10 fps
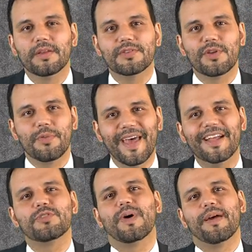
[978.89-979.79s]
So
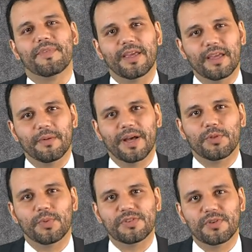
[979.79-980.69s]
that's why I'm thinking
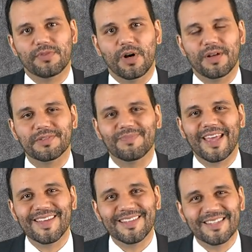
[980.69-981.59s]
about The Wizard of Oz.
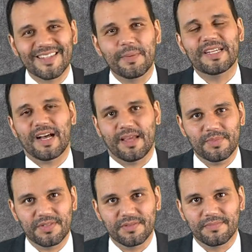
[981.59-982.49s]

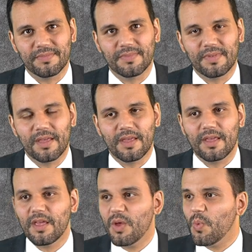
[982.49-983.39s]
Sometimes,
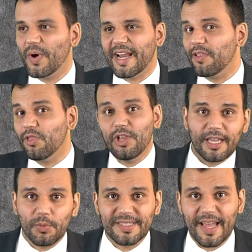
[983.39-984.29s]
when I look
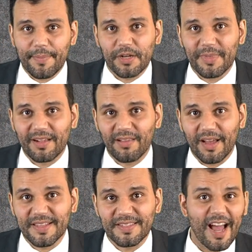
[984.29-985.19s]
at what's happening to my
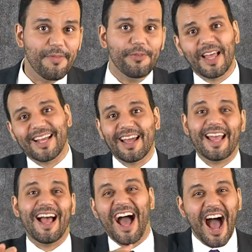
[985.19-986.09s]
clients, I feel like
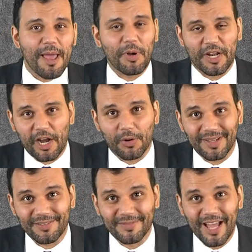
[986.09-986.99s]
I, I'm on
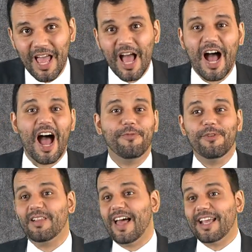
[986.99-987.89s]
heroin. I
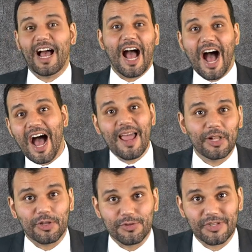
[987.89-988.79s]
feel like I'm
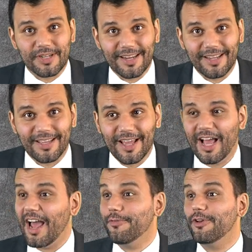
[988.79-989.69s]
hallucinating.
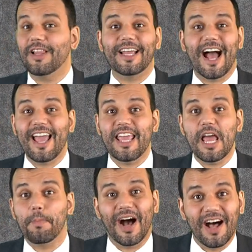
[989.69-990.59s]
I feel like I
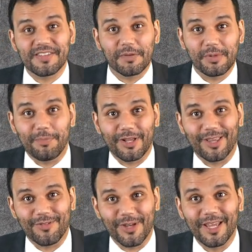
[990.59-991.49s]
can't possibly be
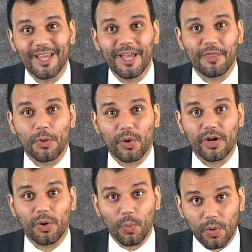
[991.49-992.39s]
living in the
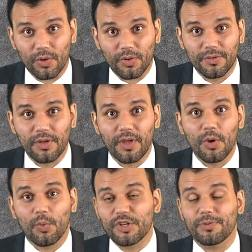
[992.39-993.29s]
real world,
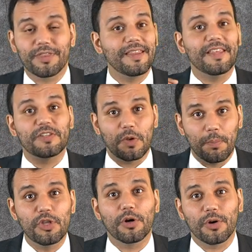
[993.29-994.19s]
which within this
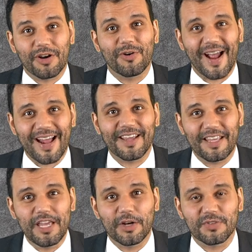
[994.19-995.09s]

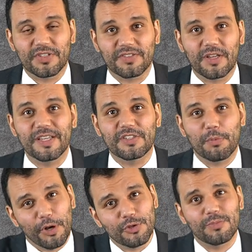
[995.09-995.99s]
bureaucratic ecosystem is
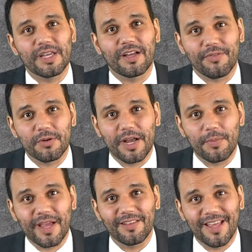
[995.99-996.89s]
supposed to be governed by
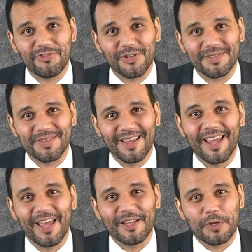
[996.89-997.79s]
regulations.
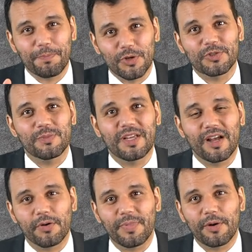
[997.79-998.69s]
It's supposed to be
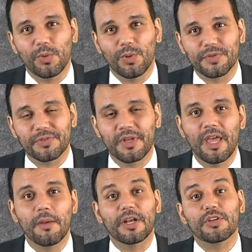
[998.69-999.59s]
covered by rules,
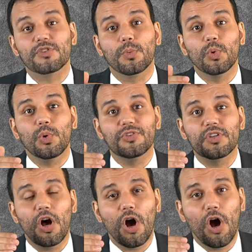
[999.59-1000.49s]
because the
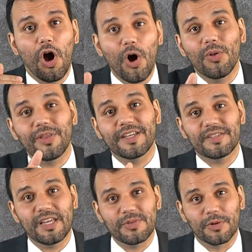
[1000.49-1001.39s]
rules only
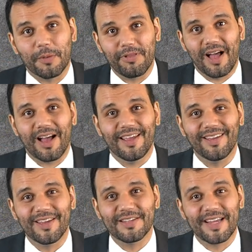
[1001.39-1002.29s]
seem to apply
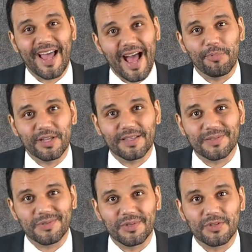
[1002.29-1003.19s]
to
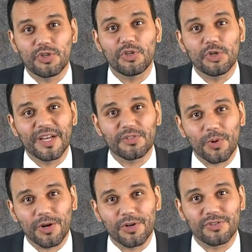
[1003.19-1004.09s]
applicants, to U S
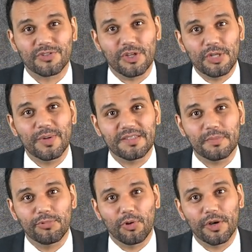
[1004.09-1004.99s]
workers, to U S
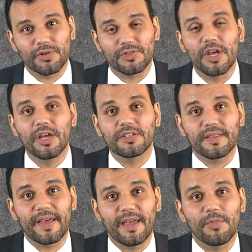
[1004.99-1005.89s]
employers,
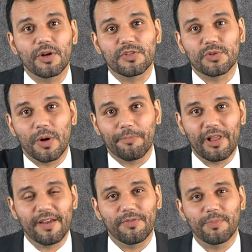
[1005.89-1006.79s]
to the immigrants who are
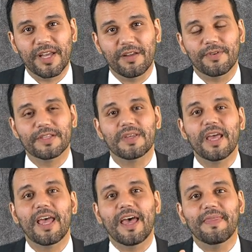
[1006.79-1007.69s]
applying for benefits,
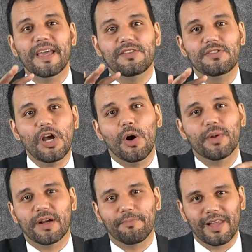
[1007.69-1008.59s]
and they
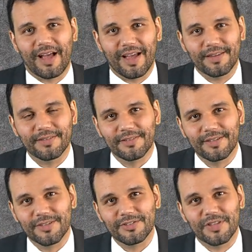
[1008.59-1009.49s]
don't apply
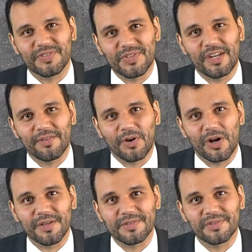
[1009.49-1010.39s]
to the City of
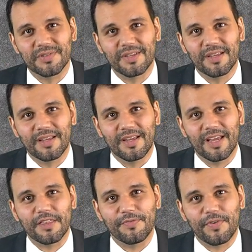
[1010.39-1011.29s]
Oz
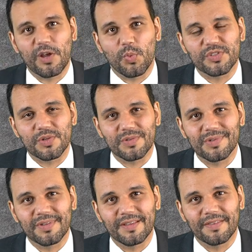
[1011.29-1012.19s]
and the fake
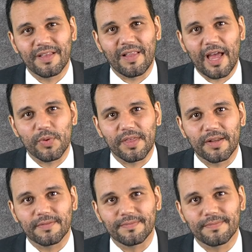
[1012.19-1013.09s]
wizards that lie
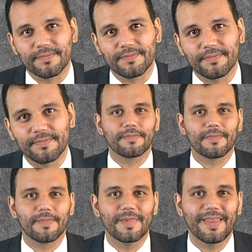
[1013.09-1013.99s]
within.
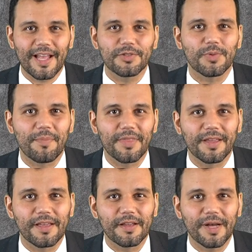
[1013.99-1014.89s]
That's what I'm
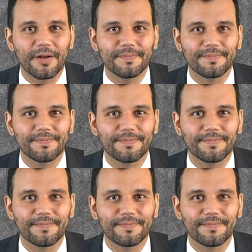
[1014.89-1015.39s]
thinking about.